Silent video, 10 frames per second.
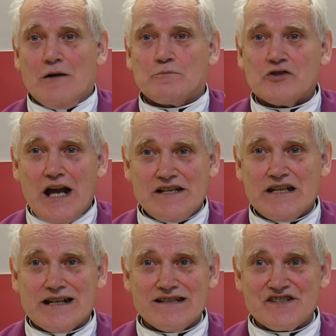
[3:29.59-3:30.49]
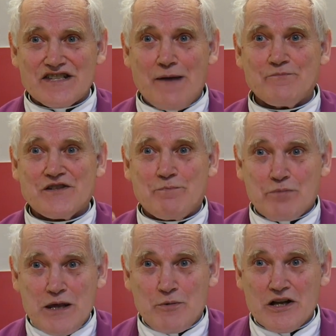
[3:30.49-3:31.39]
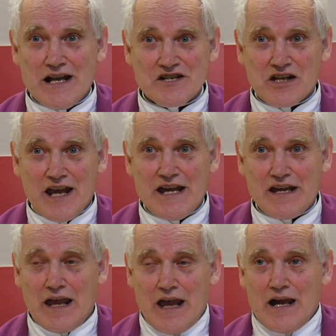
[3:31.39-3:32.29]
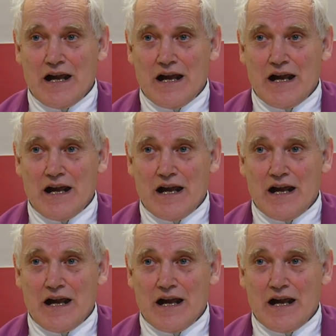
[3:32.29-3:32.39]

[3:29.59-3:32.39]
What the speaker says: practical steps that people can take